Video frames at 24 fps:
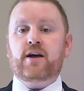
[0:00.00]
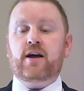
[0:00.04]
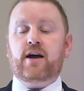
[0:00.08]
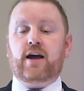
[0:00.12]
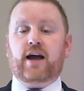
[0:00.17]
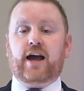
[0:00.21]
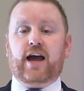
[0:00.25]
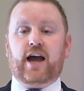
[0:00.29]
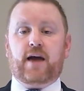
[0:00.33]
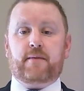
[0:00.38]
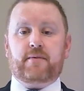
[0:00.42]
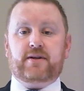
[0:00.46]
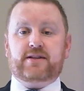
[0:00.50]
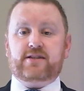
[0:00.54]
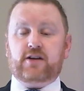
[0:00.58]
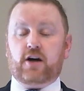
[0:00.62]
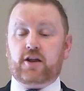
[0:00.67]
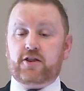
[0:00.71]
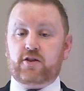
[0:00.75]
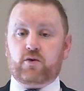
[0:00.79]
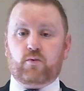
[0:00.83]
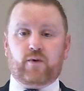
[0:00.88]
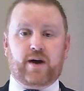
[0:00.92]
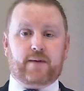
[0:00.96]
It's on
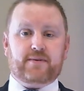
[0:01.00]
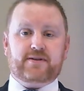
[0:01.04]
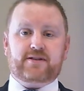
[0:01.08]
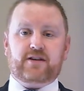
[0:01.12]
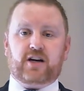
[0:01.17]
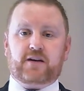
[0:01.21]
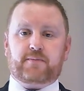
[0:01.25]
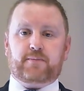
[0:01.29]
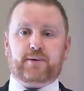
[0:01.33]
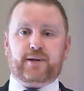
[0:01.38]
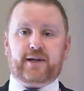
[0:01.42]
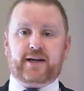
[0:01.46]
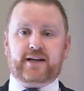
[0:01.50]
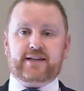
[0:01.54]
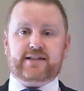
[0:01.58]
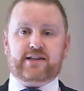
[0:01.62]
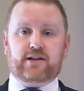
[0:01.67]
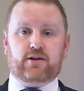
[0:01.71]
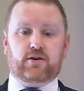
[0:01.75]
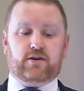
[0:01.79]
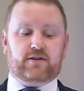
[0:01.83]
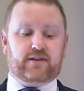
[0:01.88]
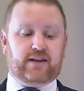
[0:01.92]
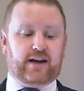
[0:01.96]
the website. Please
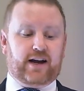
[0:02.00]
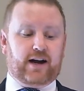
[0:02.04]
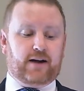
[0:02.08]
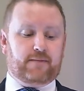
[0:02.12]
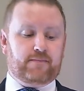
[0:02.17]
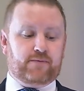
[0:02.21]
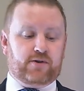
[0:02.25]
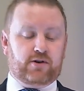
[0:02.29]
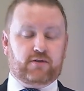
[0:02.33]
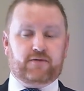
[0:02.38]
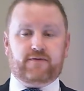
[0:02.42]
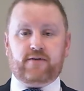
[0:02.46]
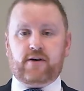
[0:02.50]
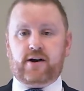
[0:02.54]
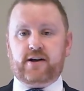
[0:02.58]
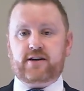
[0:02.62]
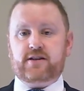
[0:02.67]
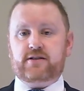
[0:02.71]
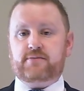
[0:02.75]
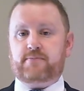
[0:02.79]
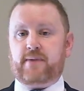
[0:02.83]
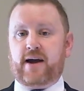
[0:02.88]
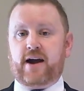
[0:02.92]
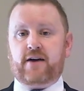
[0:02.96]
look there. You'll find
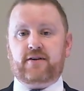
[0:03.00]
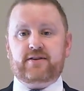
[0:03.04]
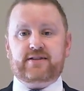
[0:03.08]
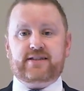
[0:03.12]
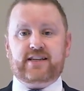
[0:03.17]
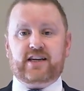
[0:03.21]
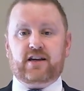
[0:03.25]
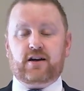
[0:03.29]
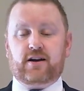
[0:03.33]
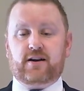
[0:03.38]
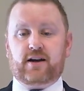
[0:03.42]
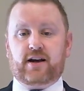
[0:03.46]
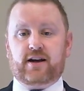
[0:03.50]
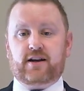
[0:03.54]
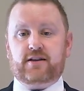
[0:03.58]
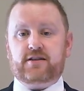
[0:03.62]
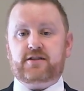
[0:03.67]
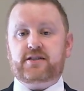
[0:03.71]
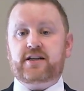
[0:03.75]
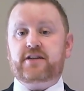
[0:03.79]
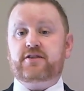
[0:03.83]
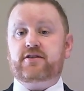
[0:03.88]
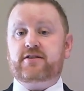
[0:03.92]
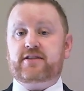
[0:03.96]
parents,
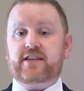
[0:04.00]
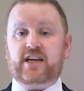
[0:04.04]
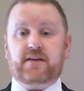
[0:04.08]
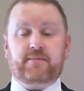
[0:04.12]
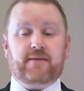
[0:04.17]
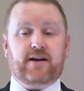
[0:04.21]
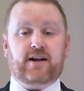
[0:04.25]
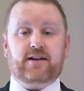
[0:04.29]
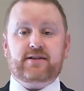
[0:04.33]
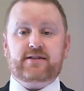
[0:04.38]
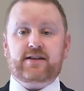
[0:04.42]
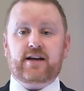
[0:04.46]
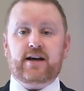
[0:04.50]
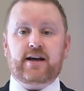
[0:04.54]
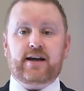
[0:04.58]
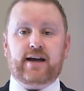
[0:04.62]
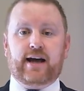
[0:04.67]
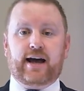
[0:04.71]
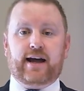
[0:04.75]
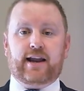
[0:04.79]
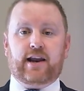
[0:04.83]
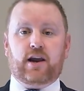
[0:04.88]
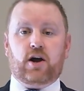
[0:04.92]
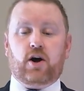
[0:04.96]
teachers' emails,
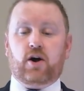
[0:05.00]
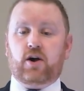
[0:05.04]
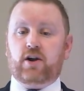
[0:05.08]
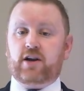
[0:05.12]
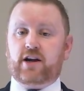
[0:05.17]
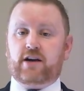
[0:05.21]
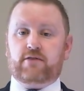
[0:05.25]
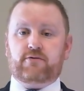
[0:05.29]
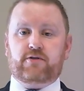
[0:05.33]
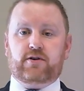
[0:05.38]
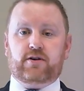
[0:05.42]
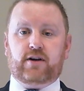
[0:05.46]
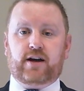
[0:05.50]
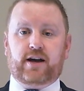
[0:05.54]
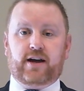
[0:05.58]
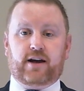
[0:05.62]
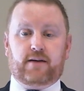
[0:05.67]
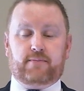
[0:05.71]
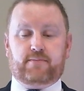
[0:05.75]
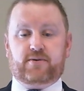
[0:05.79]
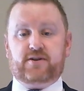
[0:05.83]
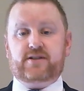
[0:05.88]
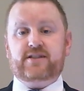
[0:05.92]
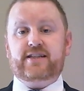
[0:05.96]
and all our
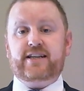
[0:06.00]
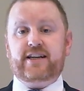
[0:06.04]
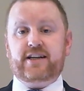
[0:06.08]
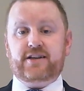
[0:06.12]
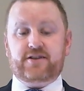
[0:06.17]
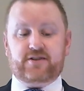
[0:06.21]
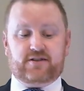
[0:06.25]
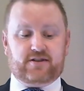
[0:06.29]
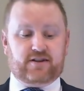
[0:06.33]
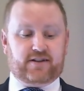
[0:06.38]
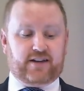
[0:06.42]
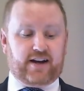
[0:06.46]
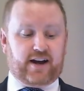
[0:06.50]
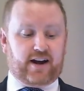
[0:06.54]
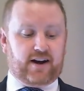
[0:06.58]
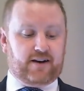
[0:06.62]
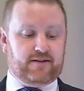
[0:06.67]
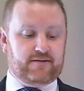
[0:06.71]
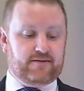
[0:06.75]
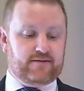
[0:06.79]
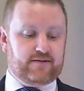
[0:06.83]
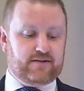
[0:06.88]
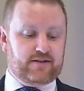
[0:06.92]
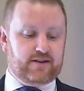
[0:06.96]
procedures are there.
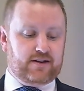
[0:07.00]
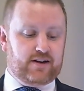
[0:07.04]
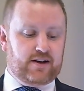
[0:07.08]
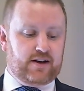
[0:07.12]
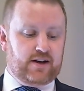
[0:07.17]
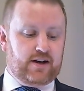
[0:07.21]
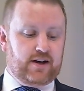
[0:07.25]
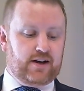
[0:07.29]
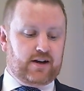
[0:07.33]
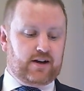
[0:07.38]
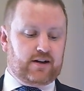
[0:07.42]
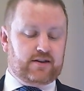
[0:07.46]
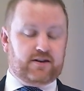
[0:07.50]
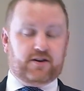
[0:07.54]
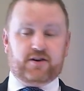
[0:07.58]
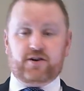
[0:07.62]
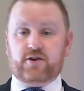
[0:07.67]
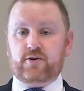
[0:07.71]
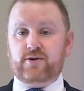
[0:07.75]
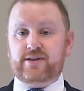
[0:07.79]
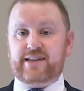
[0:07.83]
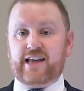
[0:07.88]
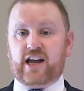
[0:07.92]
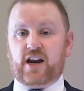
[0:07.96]
The
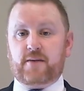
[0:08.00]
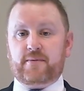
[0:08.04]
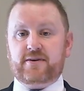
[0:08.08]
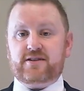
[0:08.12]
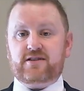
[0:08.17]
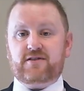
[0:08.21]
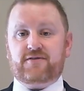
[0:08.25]
newsletter Mr.